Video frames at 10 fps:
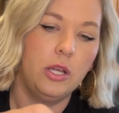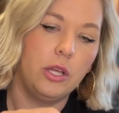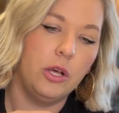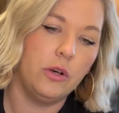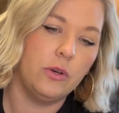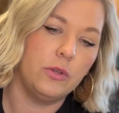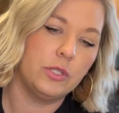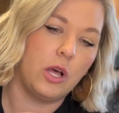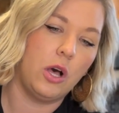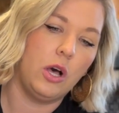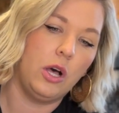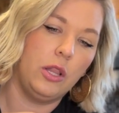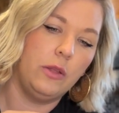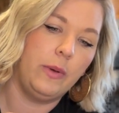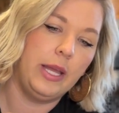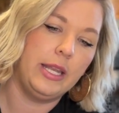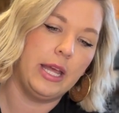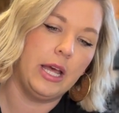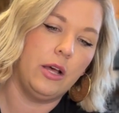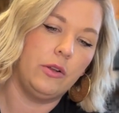goes all the way
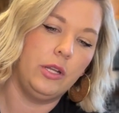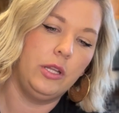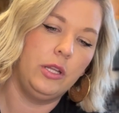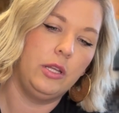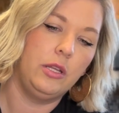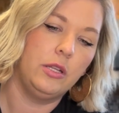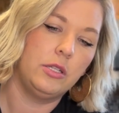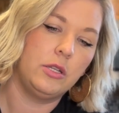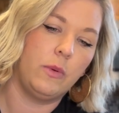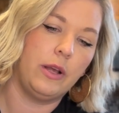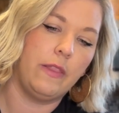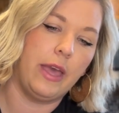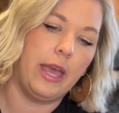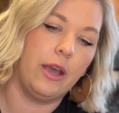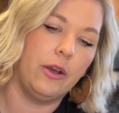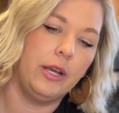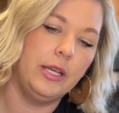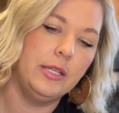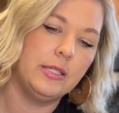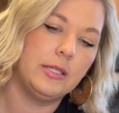down to where the air
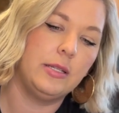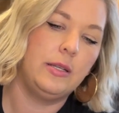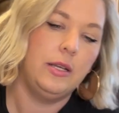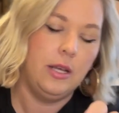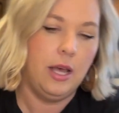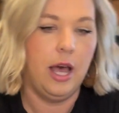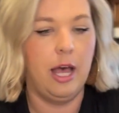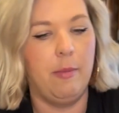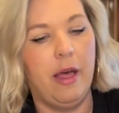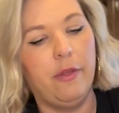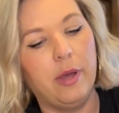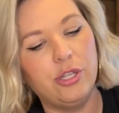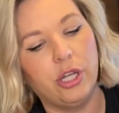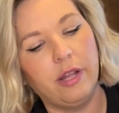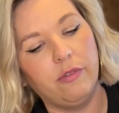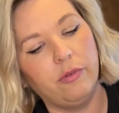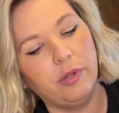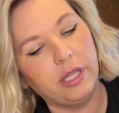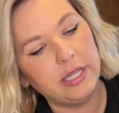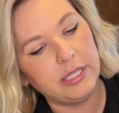is. Otherwise you're gonna have a
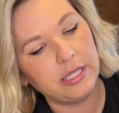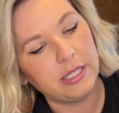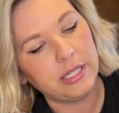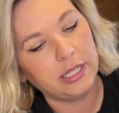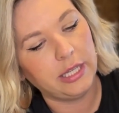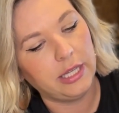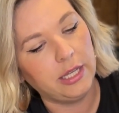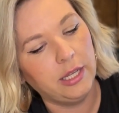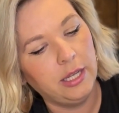really sticky